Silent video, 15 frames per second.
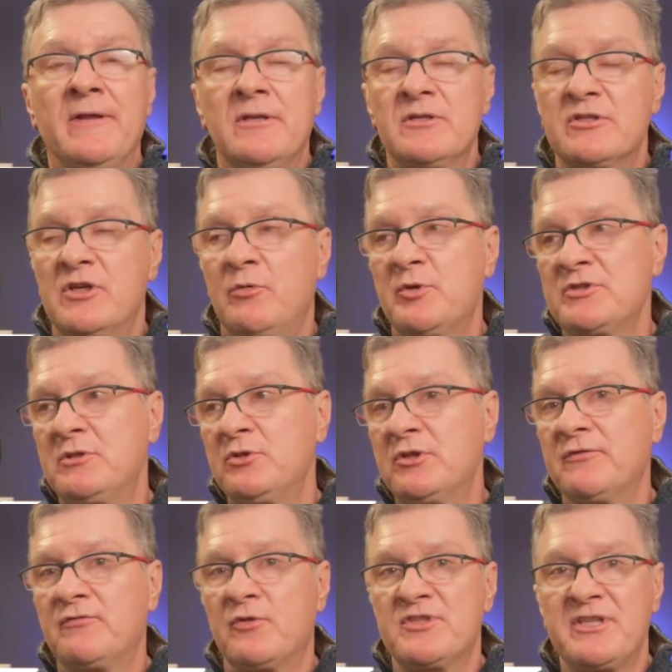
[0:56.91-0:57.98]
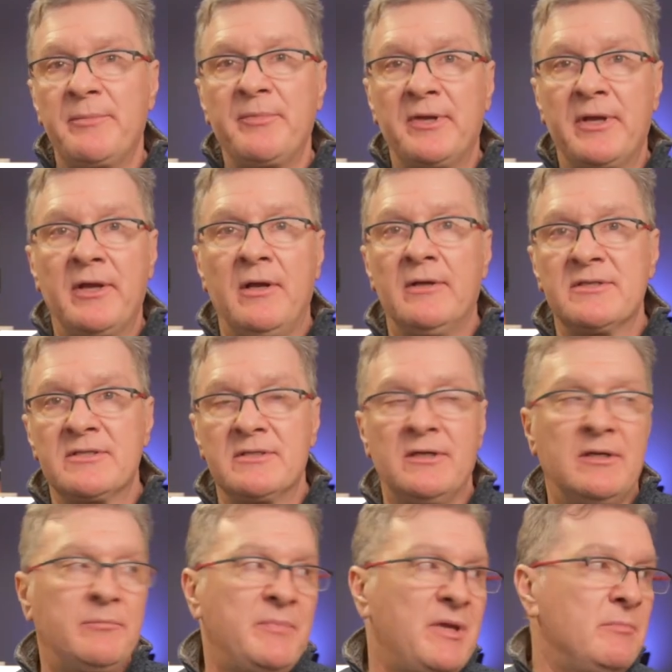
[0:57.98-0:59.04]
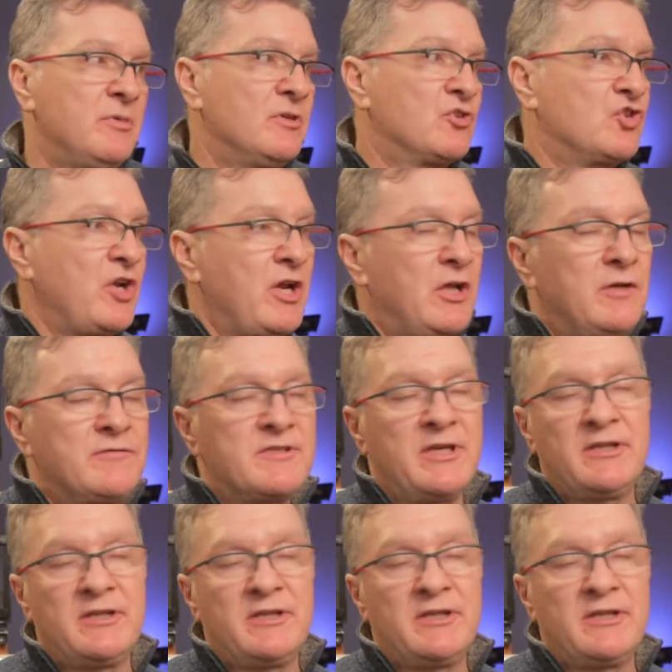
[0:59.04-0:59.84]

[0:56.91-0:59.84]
So I was looking for something else, maybe shelves.